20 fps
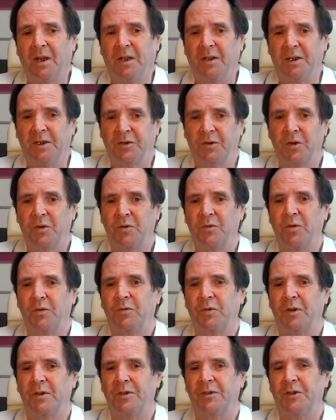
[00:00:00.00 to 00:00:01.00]
this could
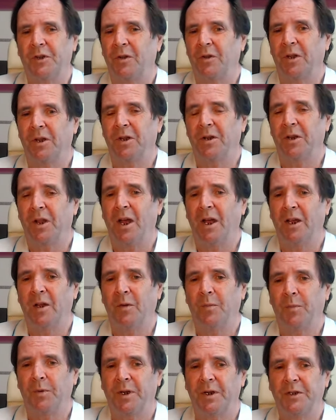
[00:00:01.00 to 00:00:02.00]
result in
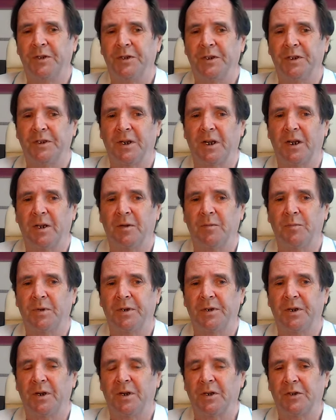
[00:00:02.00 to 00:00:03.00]
higher prices and
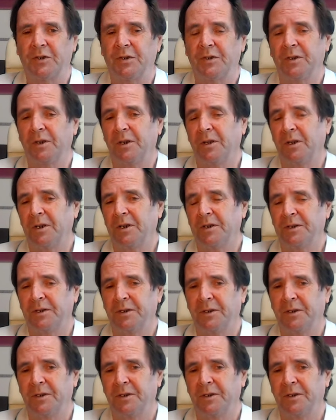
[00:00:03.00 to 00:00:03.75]
production delays.